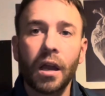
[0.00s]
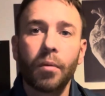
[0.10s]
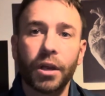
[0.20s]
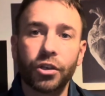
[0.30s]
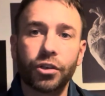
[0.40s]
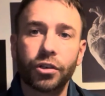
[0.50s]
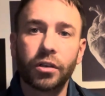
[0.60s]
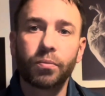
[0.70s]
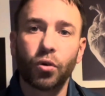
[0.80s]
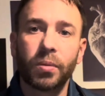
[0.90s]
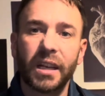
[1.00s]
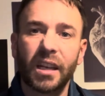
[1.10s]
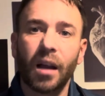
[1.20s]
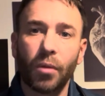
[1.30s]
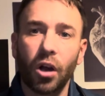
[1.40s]
But you should probably
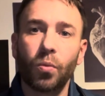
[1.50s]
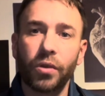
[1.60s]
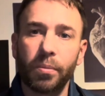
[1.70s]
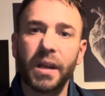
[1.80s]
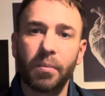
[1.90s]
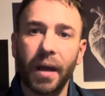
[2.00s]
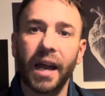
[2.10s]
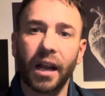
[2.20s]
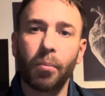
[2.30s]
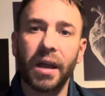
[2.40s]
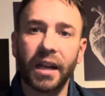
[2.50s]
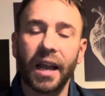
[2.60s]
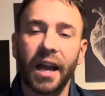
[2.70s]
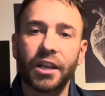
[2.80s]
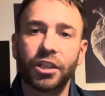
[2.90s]
come home with a big bag of
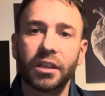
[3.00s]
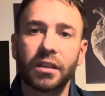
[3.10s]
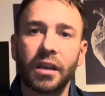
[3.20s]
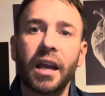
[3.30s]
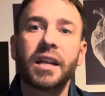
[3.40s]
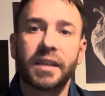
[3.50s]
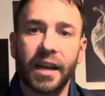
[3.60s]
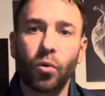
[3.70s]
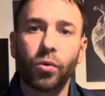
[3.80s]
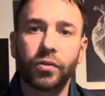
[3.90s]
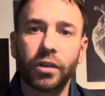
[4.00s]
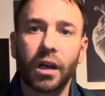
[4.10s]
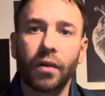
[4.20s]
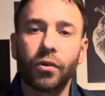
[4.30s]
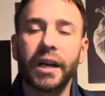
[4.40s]
medications to help with the
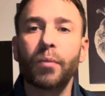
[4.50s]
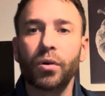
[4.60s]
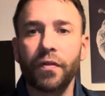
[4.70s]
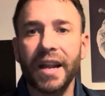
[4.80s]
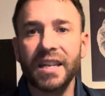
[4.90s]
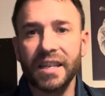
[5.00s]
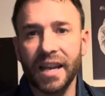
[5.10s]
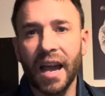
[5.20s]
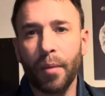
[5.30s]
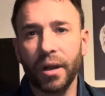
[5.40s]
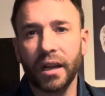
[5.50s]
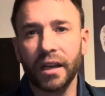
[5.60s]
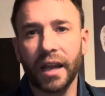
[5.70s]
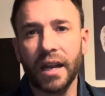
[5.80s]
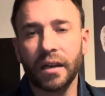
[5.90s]
recovery and prevent it happening
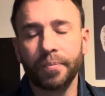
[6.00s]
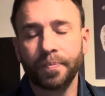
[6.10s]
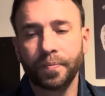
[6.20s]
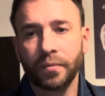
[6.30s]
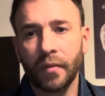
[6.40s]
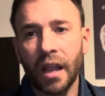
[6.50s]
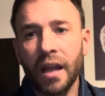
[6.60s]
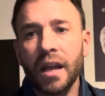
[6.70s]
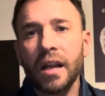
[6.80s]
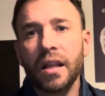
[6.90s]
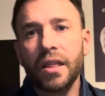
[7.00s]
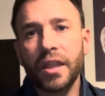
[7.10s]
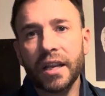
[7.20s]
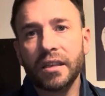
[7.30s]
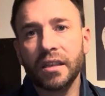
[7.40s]
again.
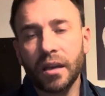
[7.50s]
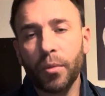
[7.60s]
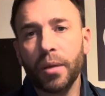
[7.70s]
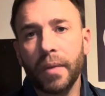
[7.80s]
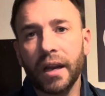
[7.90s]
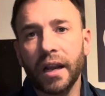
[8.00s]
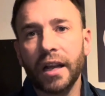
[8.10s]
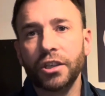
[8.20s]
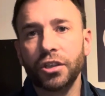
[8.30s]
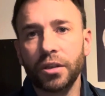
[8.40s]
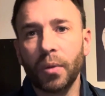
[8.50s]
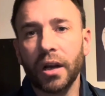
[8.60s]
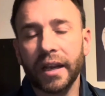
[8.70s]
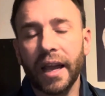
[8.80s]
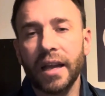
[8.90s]
These are some of the medications you might
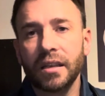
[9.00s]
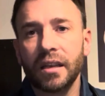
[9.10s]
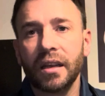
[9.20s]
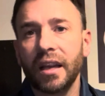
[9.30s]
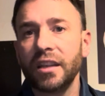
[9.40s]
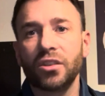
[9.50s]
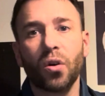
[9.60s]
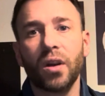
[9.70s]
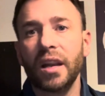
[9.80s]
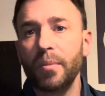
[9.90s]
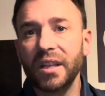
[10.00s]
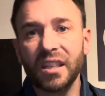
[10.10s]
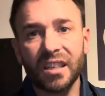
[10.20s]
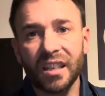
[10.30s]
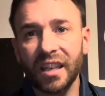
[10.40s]
get. It's not limited
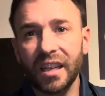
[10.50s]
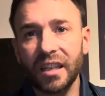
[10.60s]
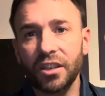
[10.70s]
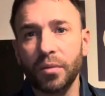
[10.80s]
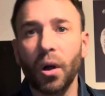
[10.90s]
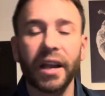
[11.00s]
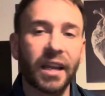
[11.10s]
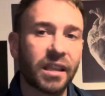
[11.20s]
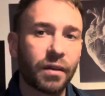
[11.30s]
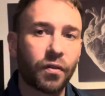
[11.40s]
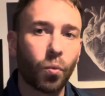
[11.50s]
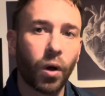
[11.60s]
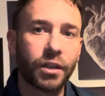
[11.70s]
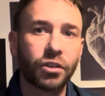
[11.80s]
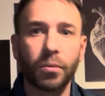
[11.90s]
to these. You might get different
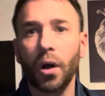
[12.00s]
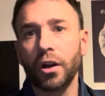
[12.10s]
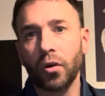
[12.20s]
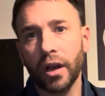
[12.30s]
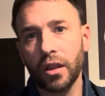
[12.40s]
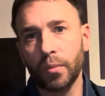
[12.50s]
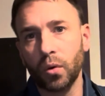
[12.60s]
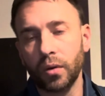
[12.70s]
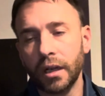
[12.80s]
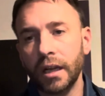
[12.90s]
ones. You might not get them all.